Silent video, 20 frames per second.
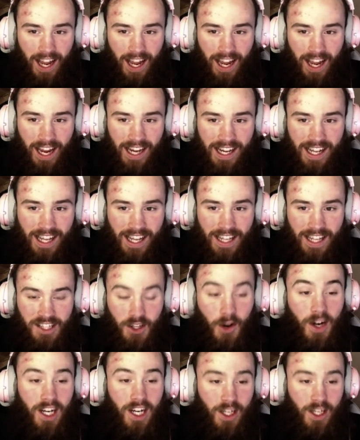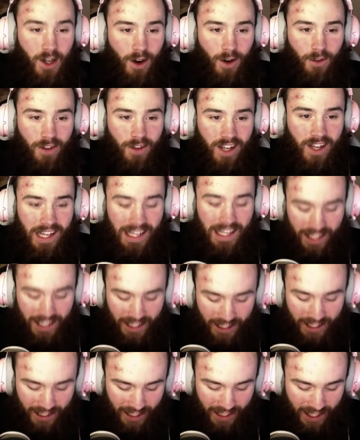And during COVID.
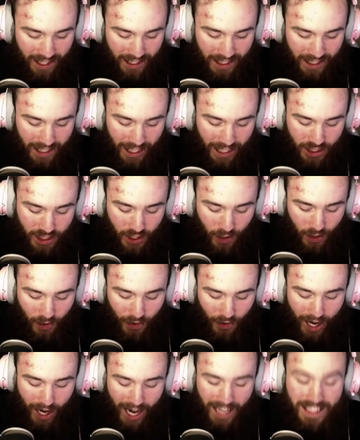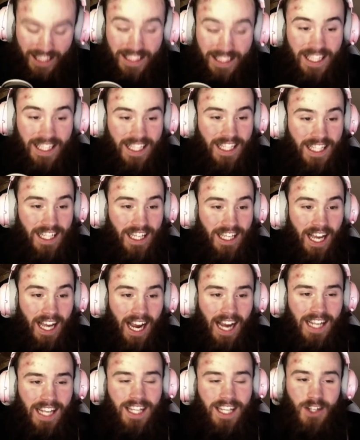And so I
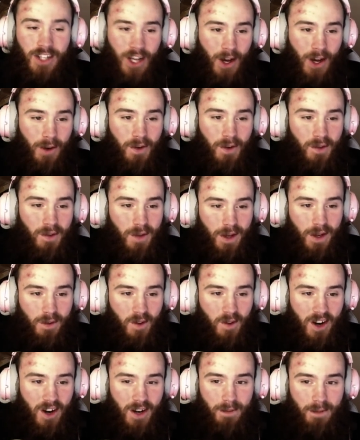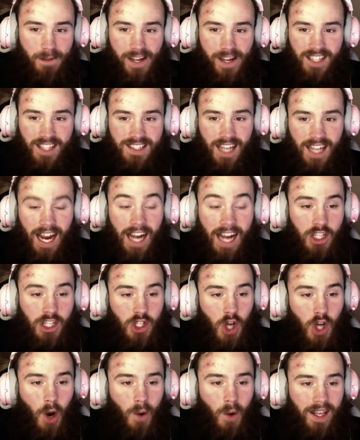didn't know what we were because I
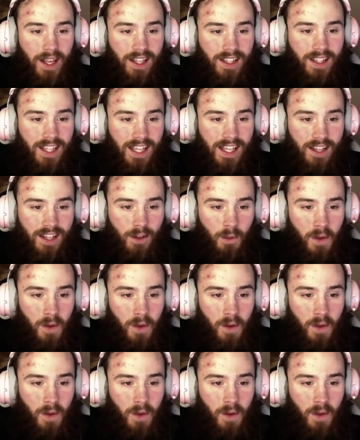jokingly,